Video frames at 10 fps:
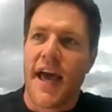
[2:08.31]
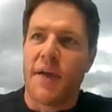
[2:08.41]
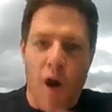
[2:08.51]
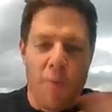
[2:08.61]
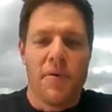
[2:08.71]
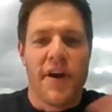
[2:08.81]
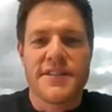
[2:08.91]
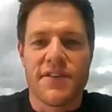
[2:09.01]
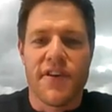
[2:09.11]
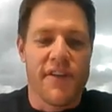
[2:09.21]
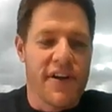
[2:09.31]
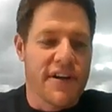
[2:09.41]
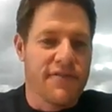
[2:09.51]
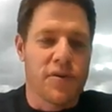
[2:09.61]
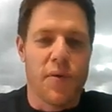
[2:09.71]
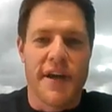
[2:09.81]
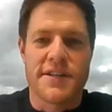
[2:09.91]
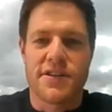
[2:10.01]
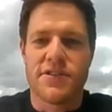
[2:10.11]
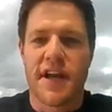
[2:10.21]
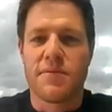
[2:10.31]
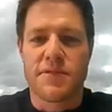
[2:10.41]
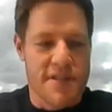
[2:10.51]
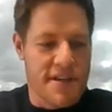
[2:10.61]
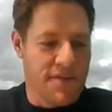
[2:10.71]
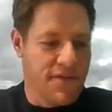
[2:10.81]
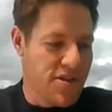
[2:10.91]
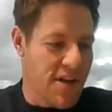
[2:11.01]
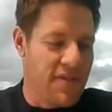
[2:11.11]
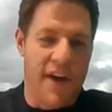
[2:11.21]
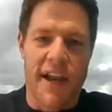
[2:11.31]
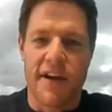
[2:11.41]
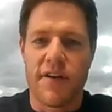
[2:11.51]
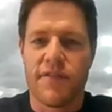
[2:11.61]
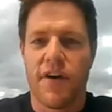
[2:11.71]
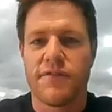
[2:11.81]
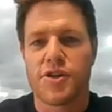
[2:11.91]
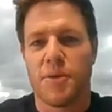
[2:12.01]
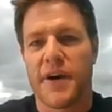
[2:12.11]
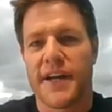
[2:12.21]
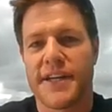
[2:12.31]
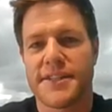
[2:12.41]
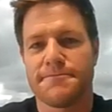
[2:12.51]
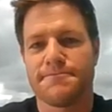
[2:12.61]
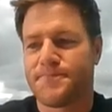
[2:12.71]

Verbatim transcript: And we operate in a very, very different way. So today was the official unveiling of, of ShopRite X.